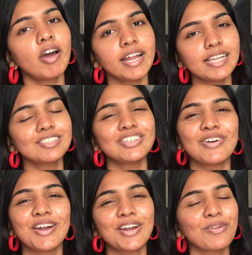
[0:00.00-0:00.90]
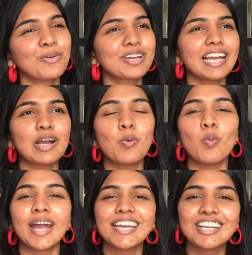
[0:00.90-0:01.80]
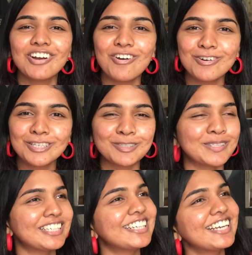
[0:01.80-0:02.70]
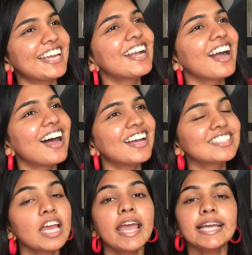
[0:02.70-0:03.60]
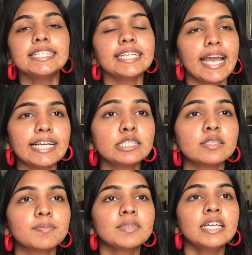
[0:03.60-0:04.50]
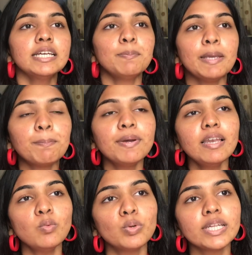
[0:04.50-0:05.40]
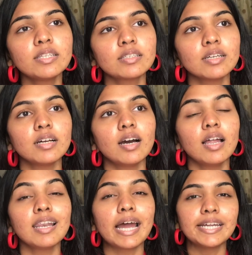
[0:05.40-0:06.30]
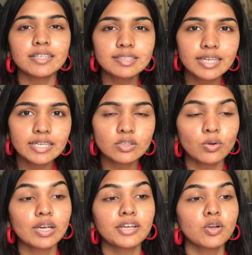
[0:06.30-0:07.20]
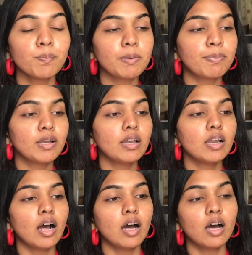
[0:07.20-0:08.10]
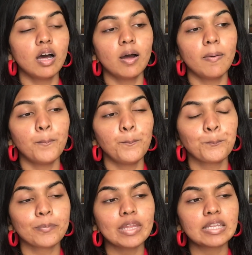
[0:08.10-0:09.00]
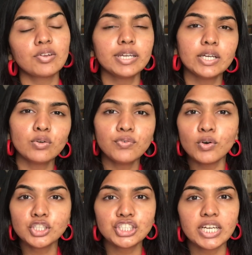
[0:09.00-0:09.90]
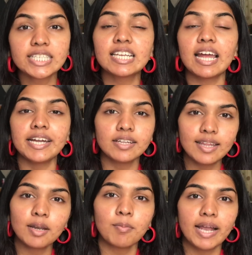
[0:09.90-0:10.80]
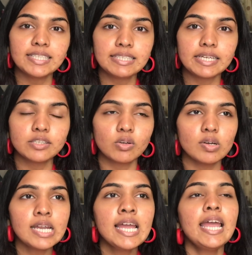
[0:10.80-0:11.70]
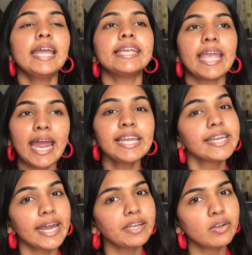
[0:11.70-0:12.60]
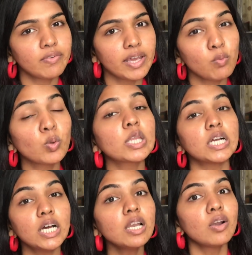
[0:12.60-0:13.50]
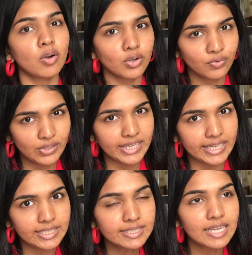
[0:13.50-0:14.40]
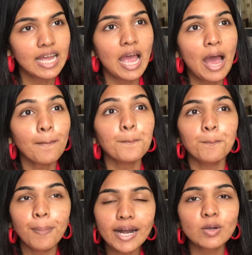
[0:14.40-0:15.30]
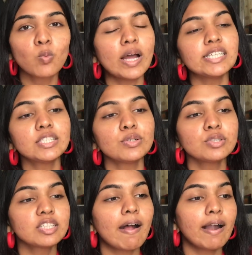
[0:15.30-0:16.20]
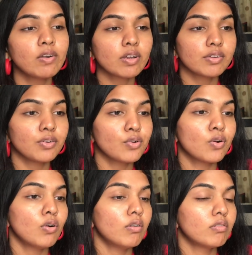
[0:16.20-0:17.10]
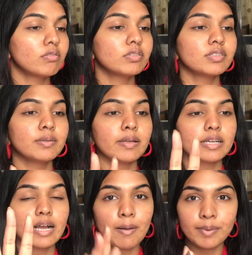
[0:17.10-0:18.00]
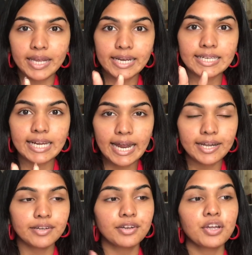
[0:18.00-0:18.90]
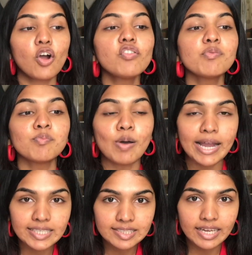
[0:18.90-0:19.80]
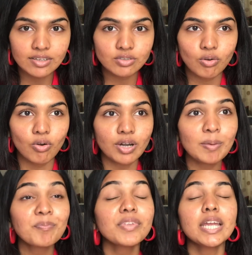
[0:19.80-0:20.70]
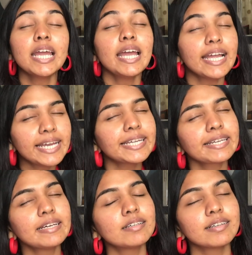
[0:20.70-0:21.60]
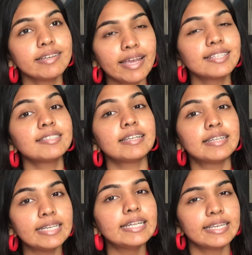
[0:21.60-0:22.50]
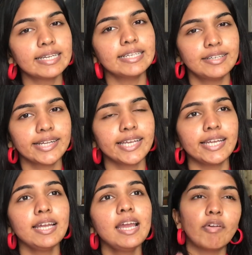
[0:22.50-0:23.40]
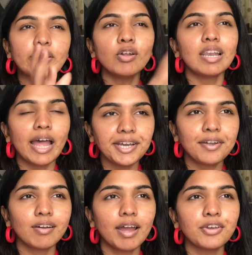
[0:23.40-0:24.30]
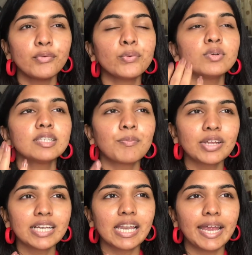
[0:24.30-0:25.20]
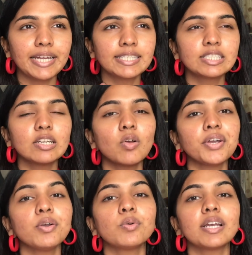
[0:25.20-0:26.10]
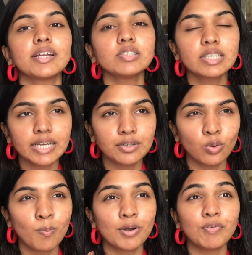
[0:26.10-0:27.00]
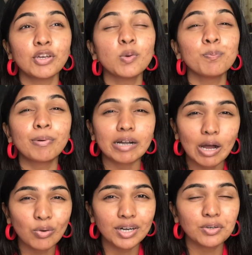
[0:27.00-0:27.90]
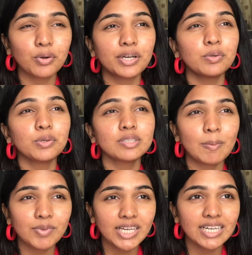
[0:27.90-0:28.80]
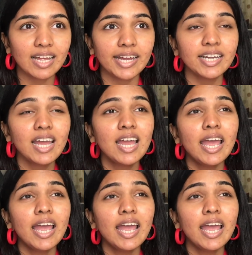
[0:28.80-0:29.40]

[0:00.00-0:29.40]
or else you're going to look like a white ghost with a gray cast see as people with a lighter skin tone like you know people um three to four shades lighter than my skin tone can get away with a lot of things Hmm. but once you start you know coming in category of my skin tone it gets really really tricky when you're lighter and you use something light it's still going to look like your skin tone but when you're brown and you're going to use something light